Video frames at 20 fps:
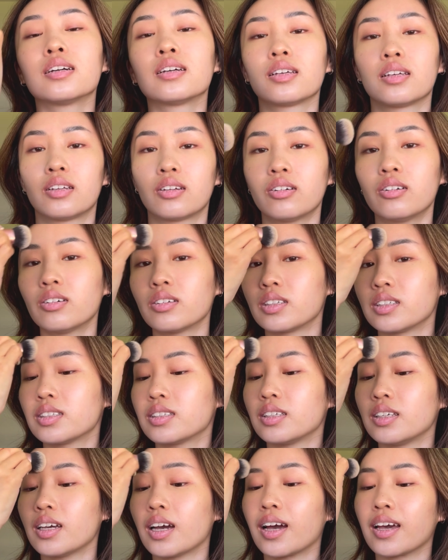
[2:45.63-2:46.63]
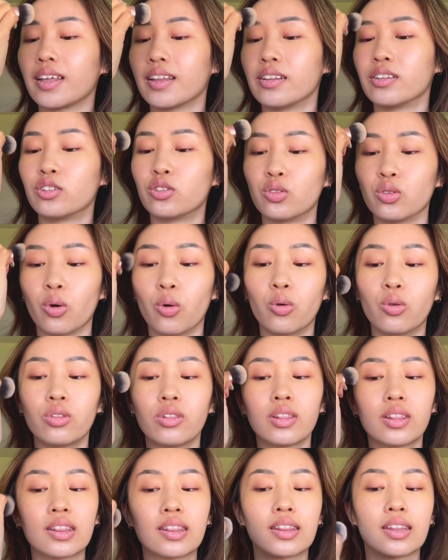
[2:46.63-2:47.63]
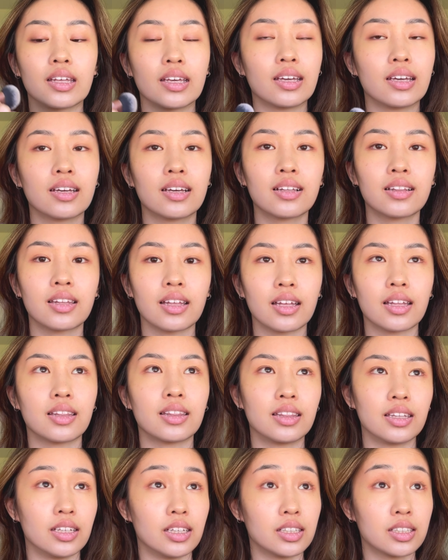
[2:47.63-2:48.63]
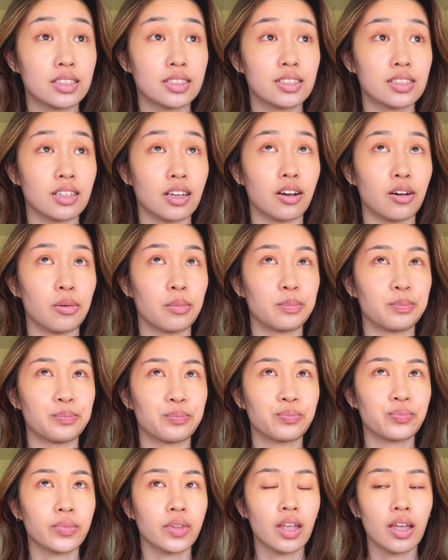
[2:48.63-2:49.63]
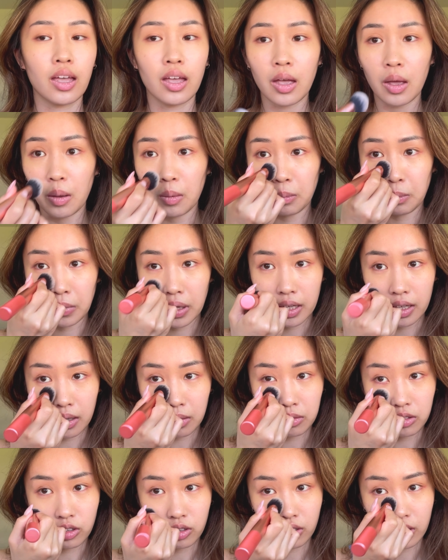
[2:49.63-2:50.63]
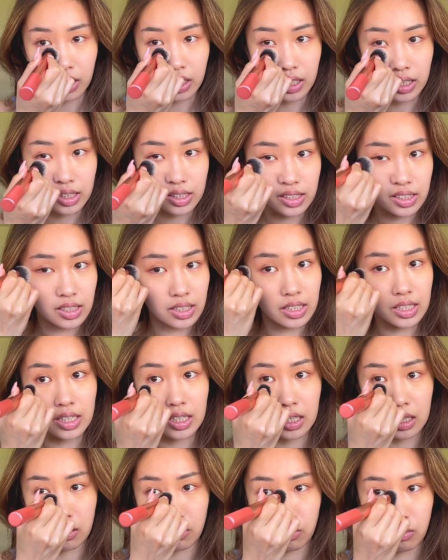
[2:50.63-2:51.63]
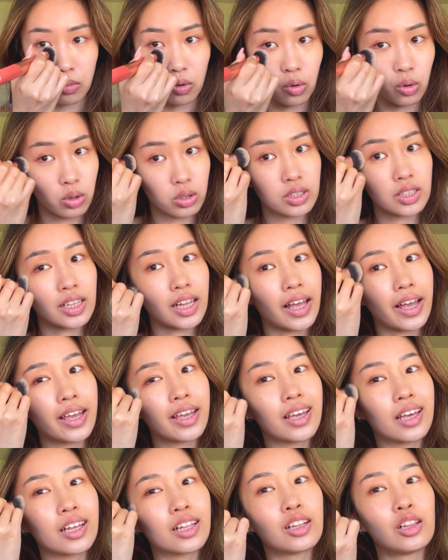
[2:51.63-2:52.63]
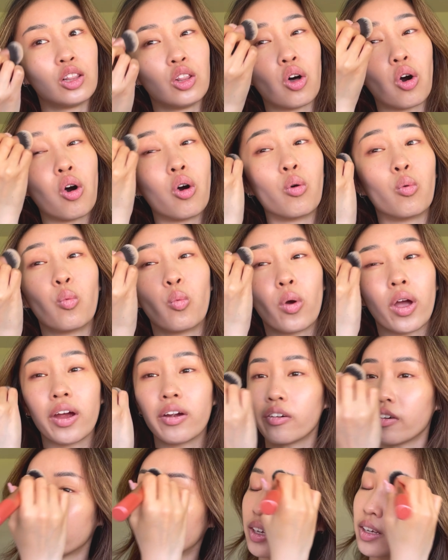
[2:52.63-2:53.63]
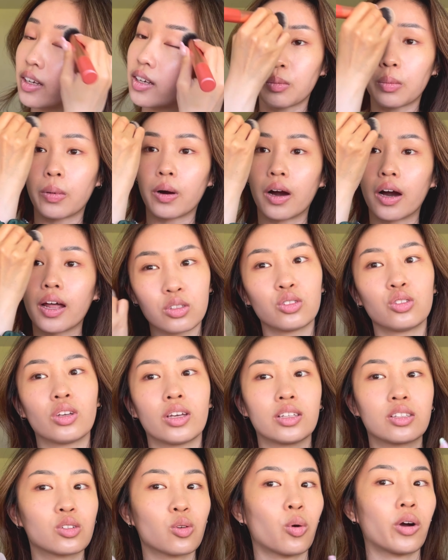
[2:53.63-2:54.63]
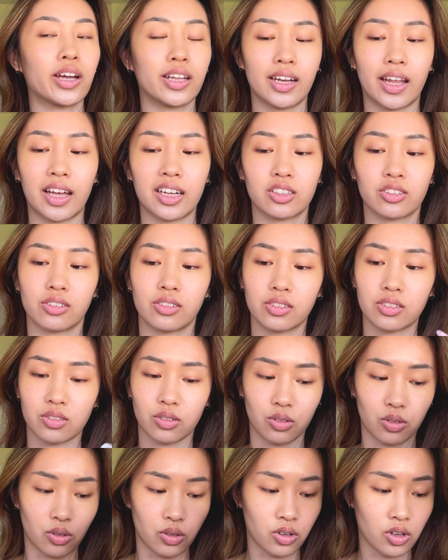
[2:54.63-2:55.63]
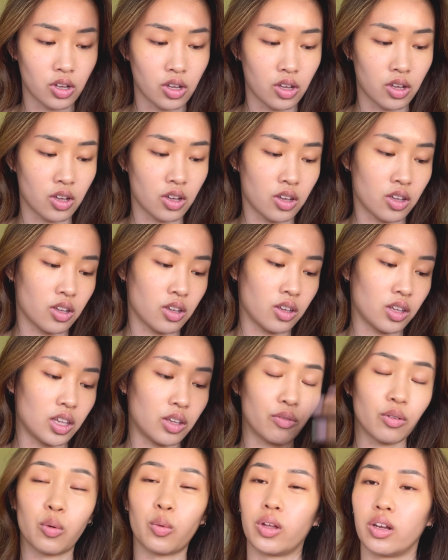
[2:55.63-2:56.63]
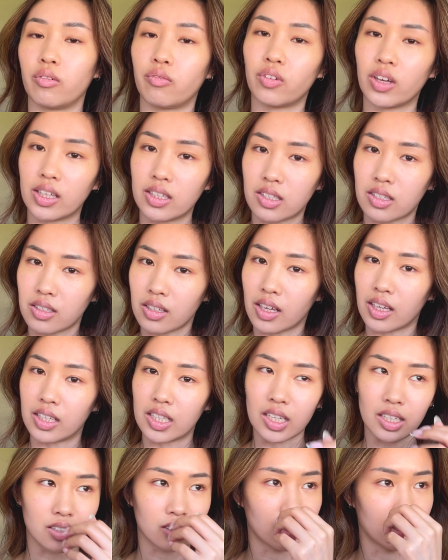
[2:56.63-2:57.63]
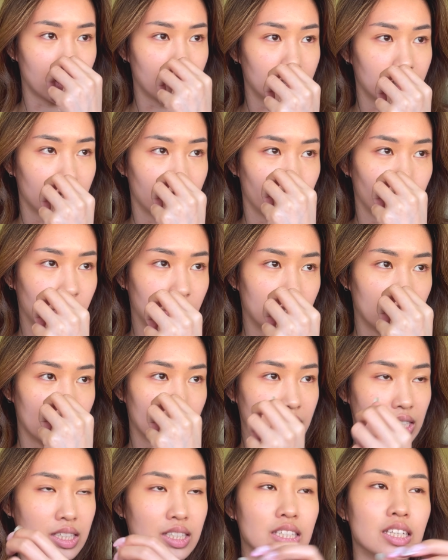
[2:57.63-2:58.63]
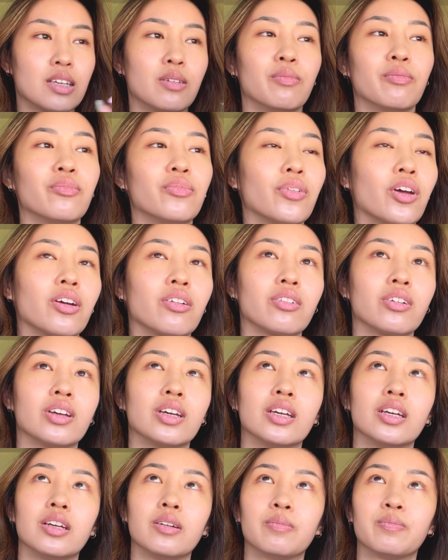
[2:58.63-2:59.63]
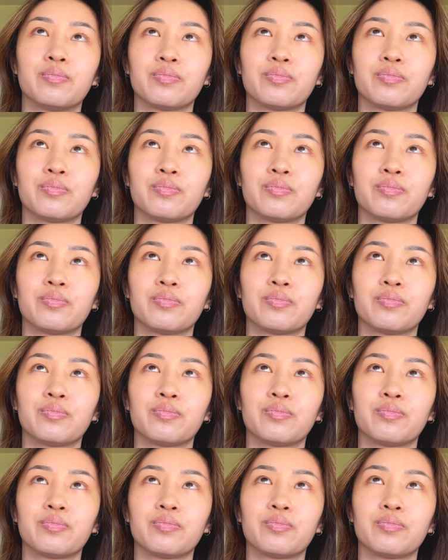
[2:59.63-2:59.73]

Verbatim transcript: In all honesty, I don't think that this um, makeup look is the most like long wearing, but it's quite natural, so even when it fades it doesn't really seem very